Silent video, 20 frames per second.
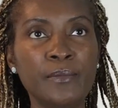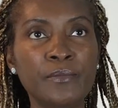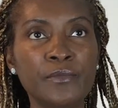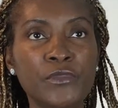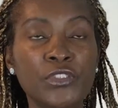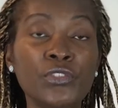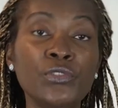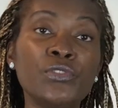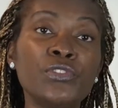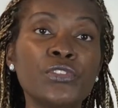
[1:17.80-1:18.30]

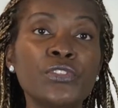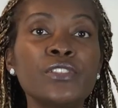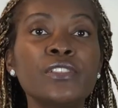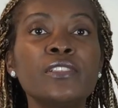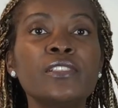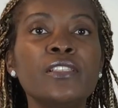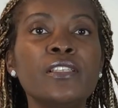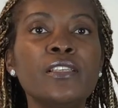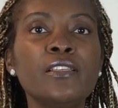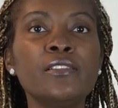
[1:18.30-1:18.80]
do certain
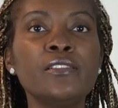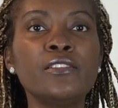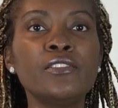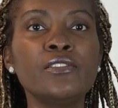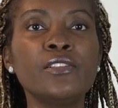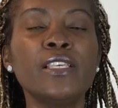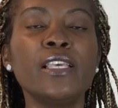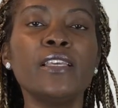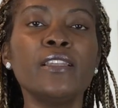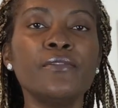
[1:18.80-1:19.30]
things to
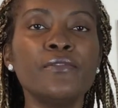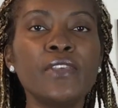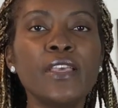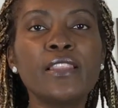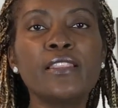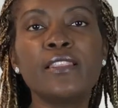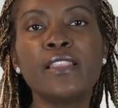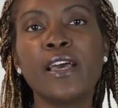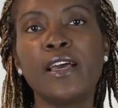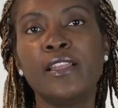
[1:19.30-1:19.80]
kind of
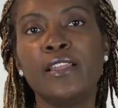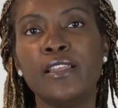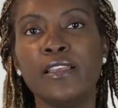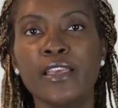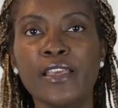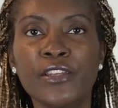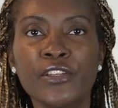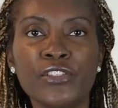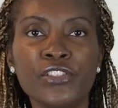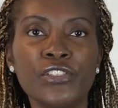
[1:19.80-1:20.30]
get that
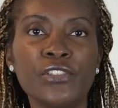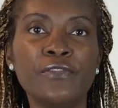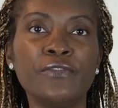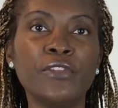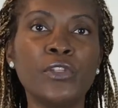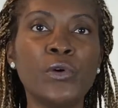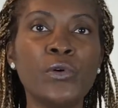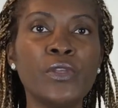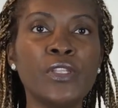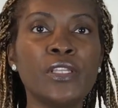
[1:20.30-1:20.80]
energy
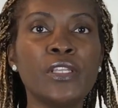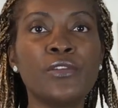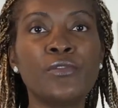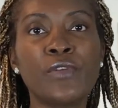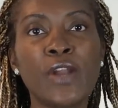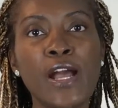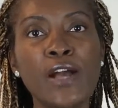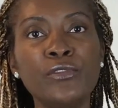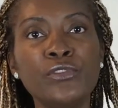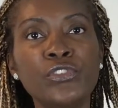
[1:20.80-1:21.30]
flowing
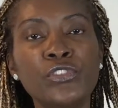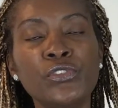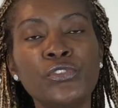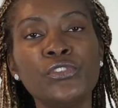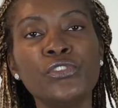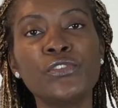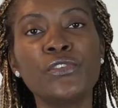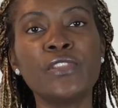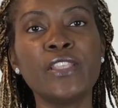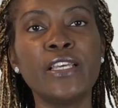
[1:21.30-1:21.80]
around you
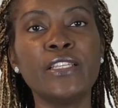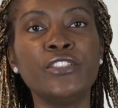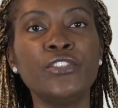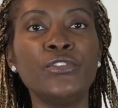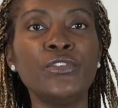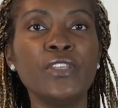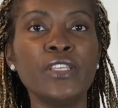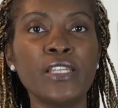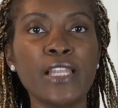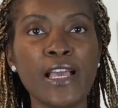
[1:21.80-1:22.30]
so that you
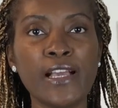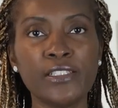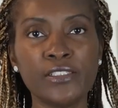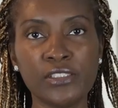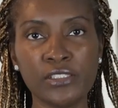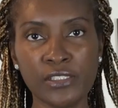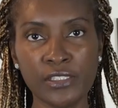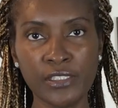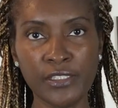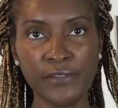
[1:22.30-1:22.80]
can
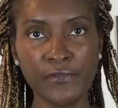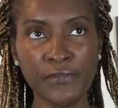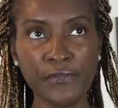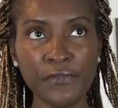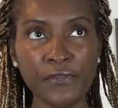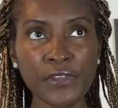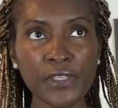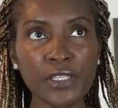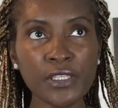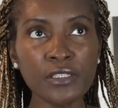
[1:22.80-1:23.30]
actually
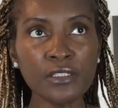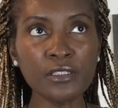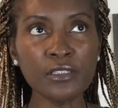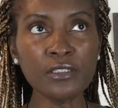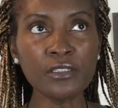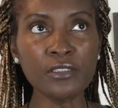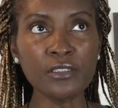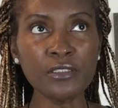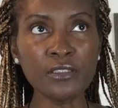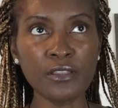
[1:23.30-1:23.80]

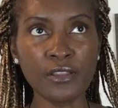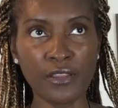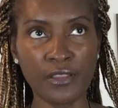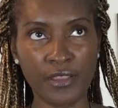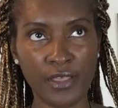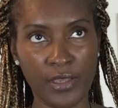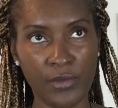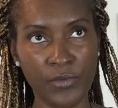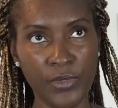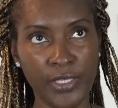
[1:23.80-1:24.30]
feel
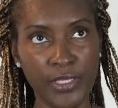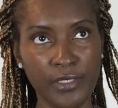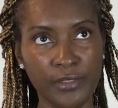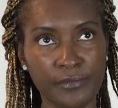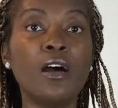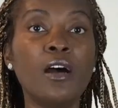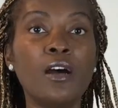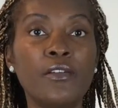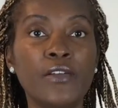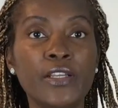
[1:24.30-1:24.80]
that way.
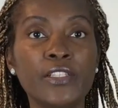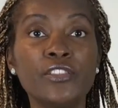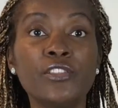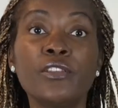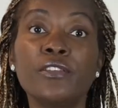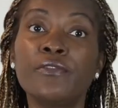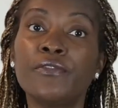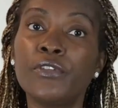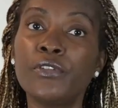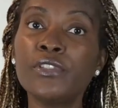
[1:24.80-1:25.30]
All right, so the
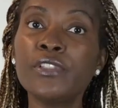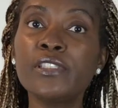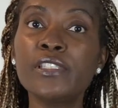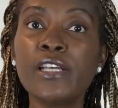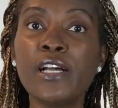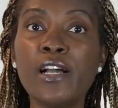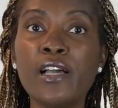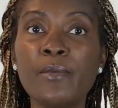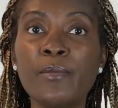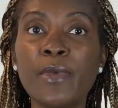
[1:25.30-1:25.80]
first
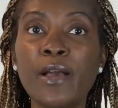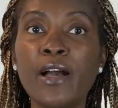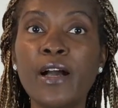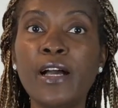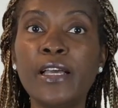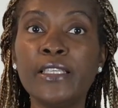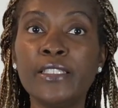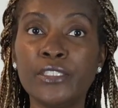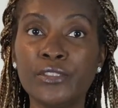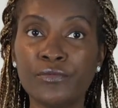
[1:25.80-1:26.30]
time
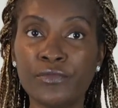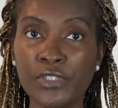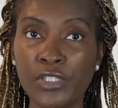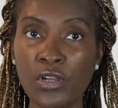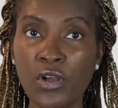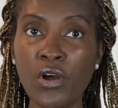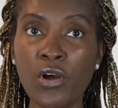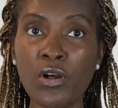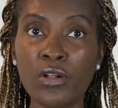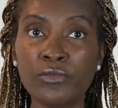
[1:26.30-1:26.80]
I can
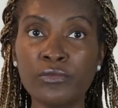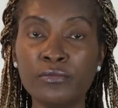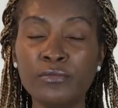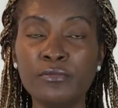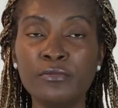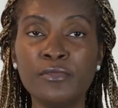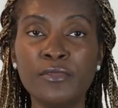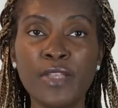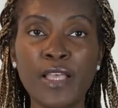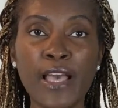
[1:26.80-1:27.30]
recall
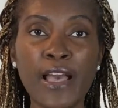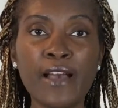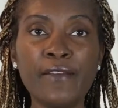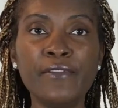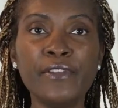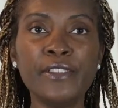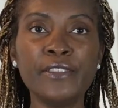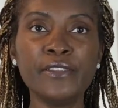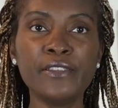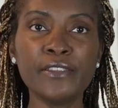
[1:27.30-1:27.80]

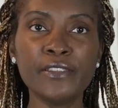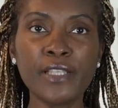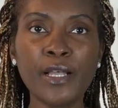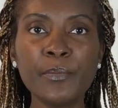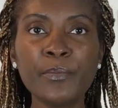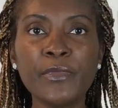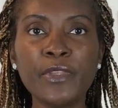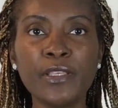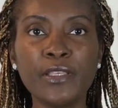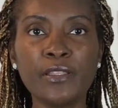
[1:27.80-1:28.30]
having
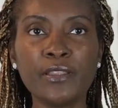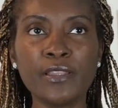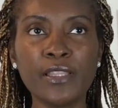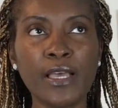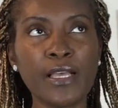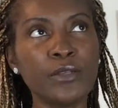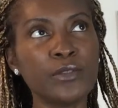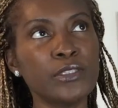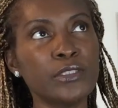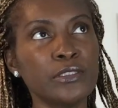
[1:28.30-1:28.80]
something
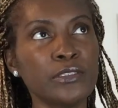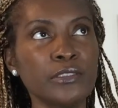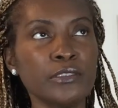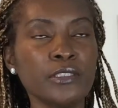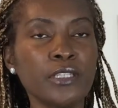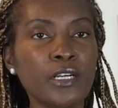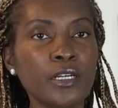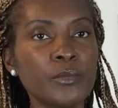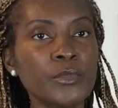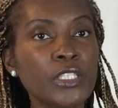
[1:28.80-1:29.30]
that
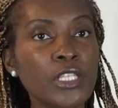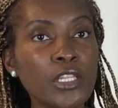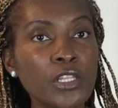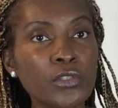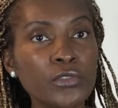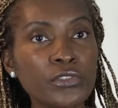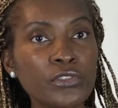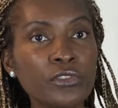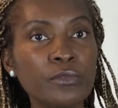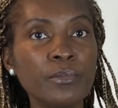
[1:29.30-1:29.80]
comes
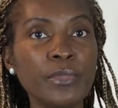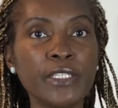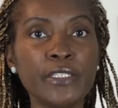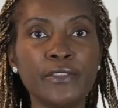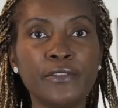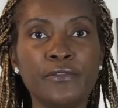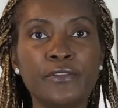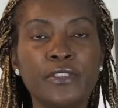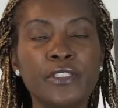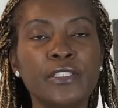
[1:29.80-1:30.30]
close to
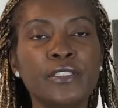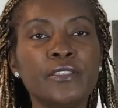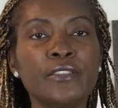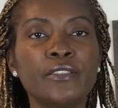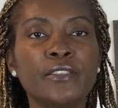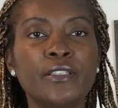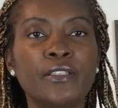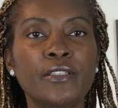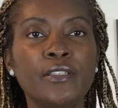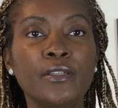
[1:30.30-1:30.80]
blissfulness
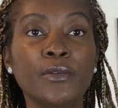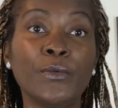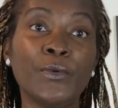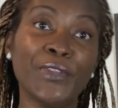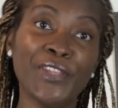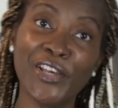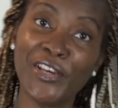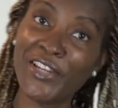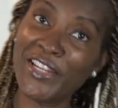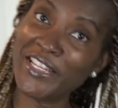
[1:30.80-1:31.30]

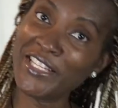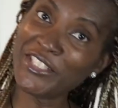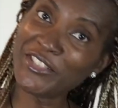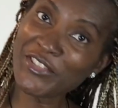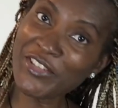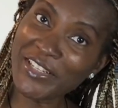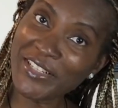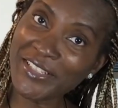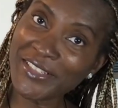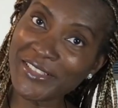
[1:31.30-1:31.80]
without any
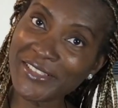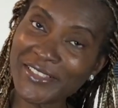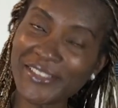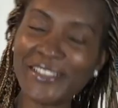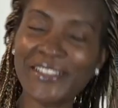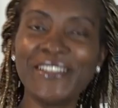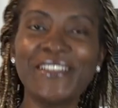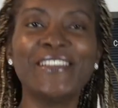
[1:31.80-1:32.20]
drugs